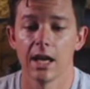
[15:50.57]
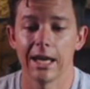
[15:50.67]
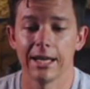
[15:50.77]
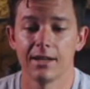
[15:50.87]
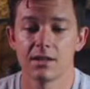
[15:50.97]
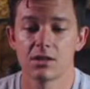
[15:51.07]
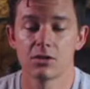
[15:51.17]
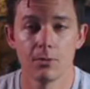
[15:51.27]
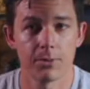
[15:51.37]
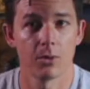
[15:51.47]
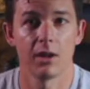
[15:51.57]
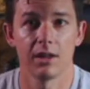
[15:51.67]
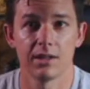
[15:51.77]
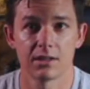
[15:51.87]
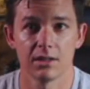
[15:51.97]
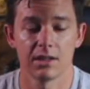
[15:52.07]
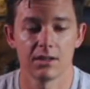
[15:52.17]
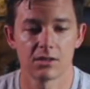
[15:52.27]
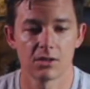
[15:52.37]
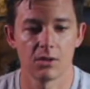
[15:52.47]
And it's super well
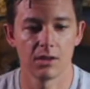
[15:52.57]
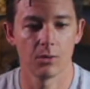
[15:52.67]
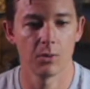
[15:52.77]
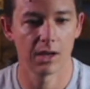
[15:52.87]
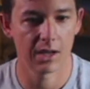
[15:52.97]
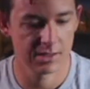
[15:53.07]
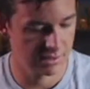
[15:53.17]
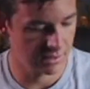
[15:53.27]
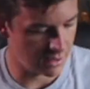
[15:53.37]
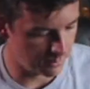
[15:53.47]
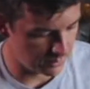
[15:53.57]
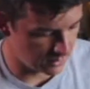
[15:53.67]
insulated so that when I stomp,